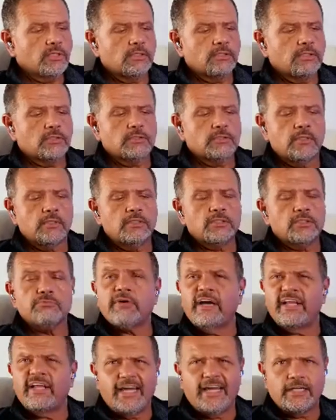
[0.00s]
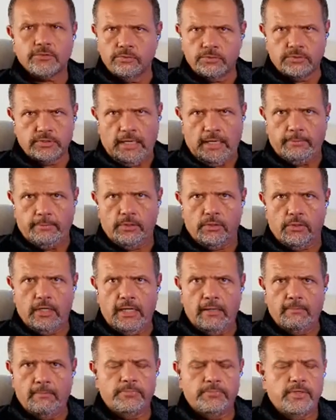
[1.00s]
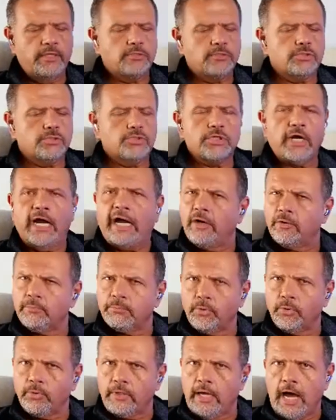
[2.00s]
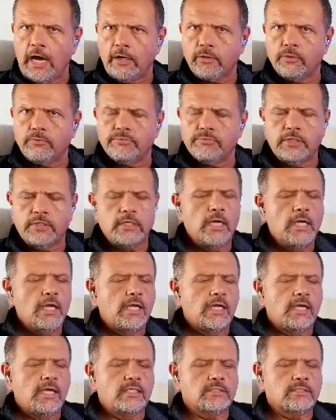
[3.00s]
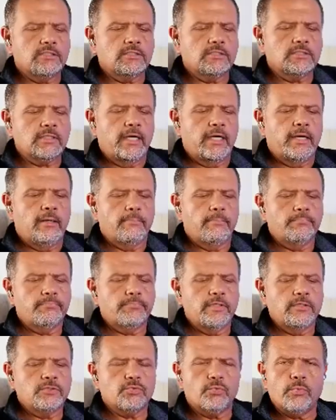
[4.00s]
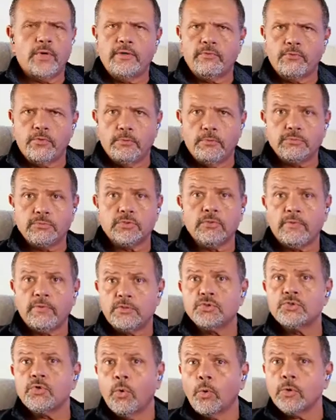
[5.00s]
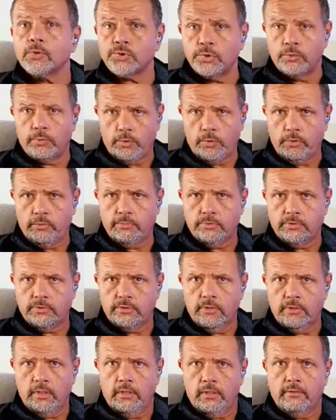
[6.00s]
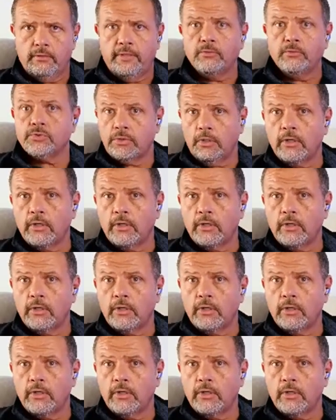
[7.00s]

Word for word: it's it's financial cybercrime, it's child pornography, it's uh, it's red rooms, so these torture rooms. Those